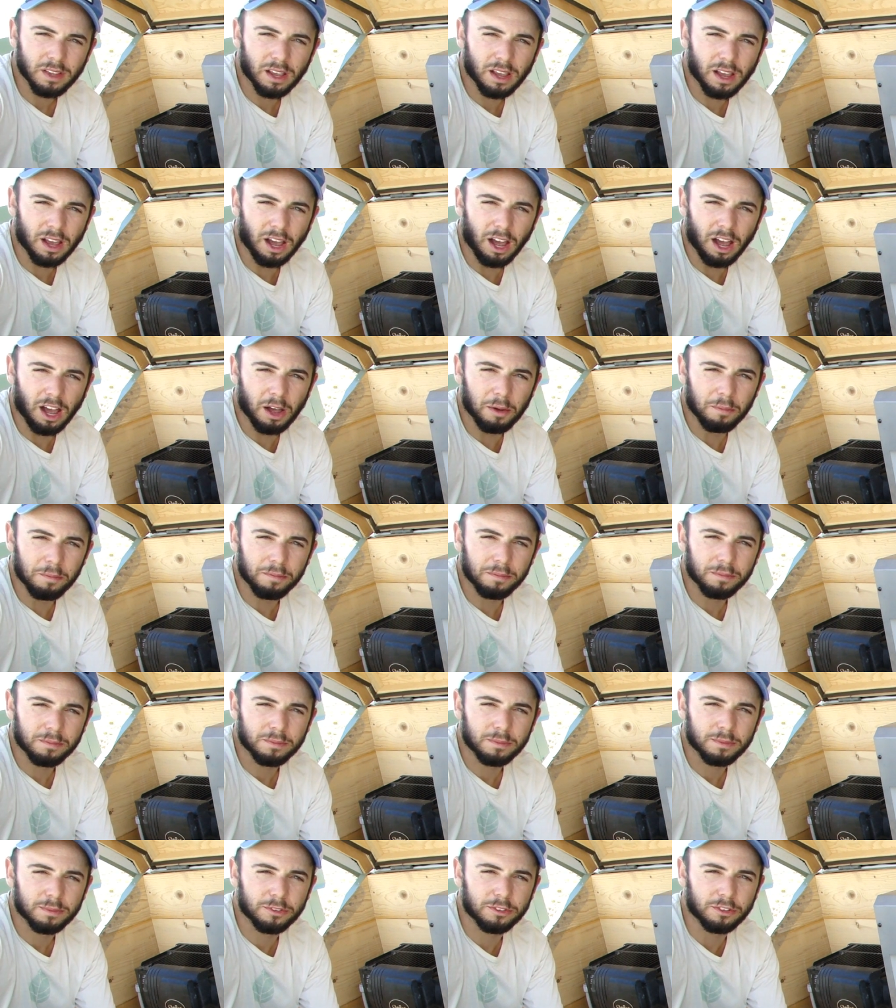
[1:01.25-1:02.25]

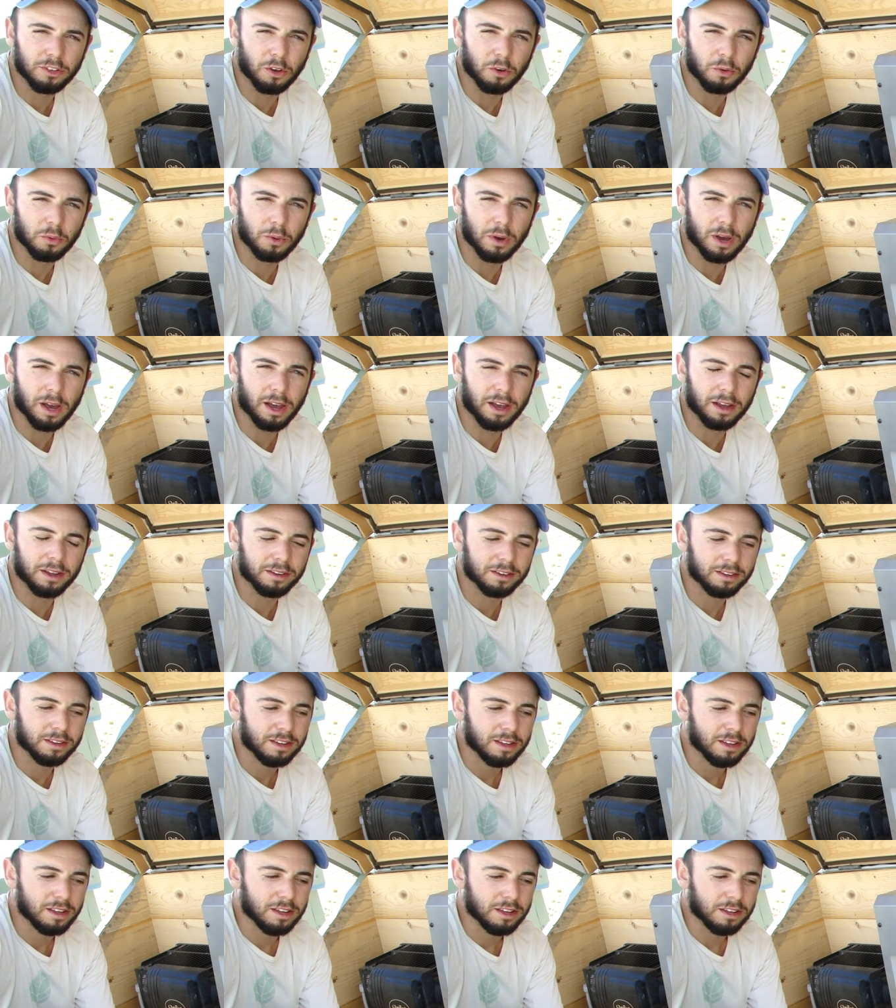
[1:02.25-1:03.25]
so
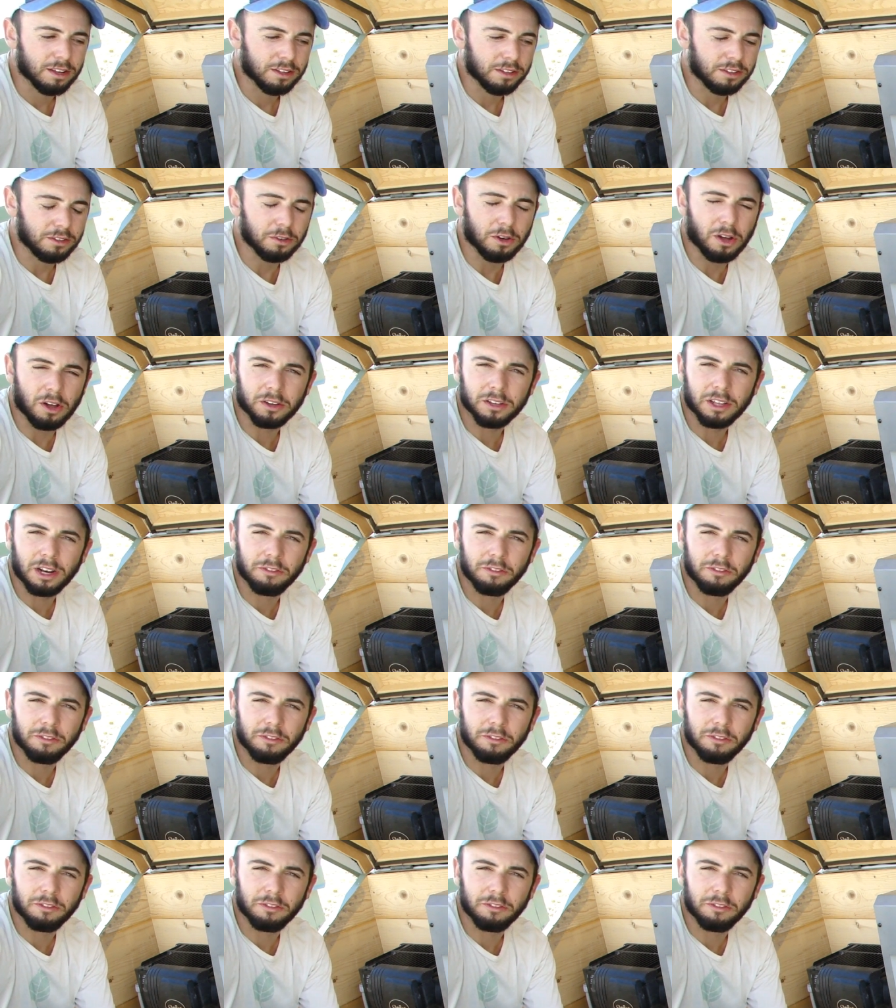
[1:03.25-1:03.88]
you all can